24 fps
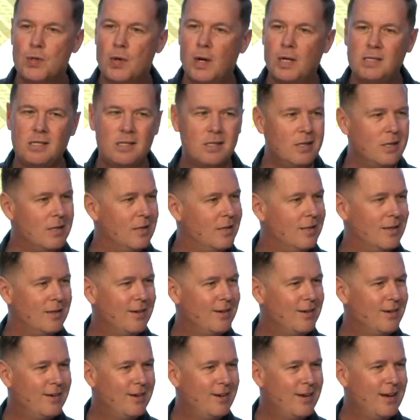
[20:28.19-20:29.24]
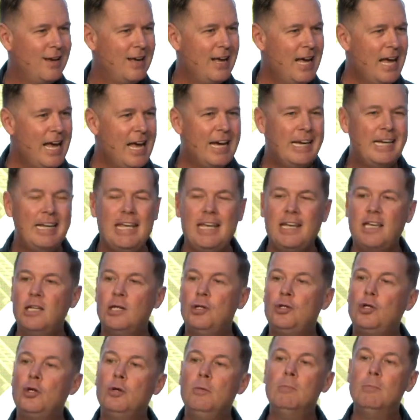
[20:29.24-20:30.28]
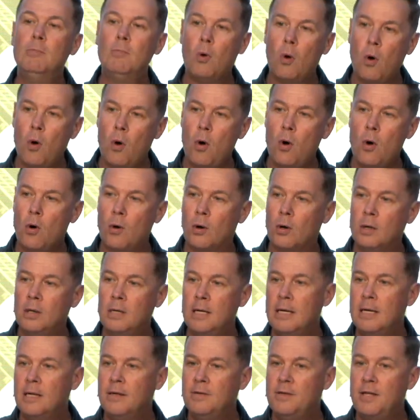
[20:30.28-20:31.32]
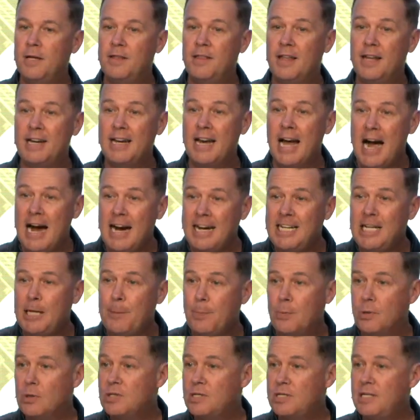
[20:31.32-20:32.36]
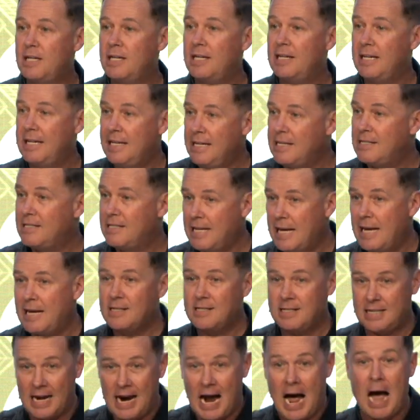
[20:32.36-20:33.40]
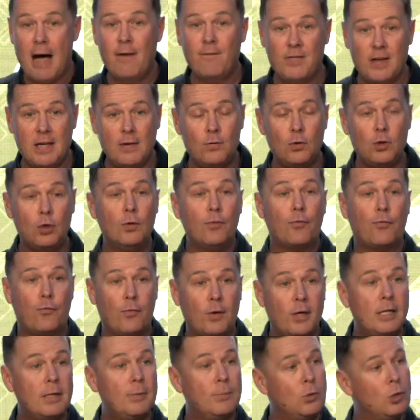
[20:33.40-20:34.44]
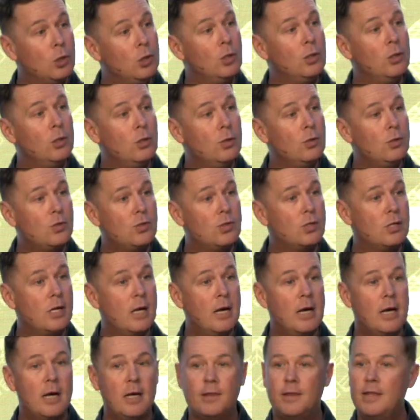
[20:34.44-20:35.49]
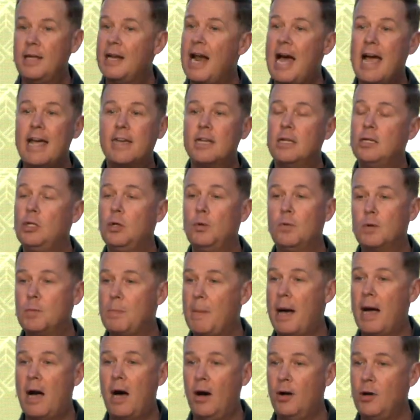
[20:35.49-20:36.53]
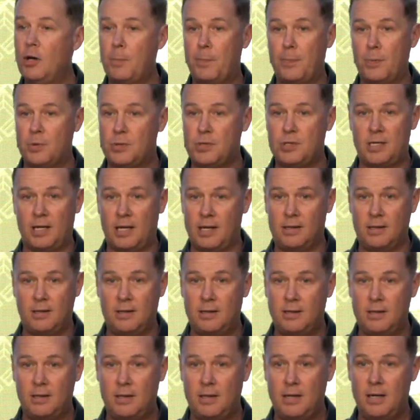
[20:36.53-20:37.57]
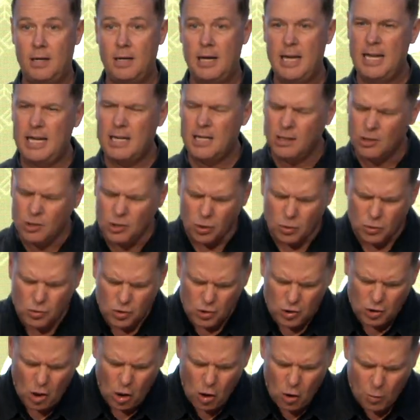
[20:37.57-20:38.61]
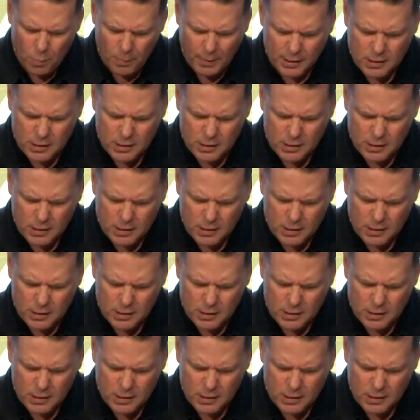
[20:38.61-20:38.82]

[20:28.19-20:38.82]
trusted. Yes. And He can do more than the 90% He says that I've given you freedom to use, than I can do with my 100%. He can do so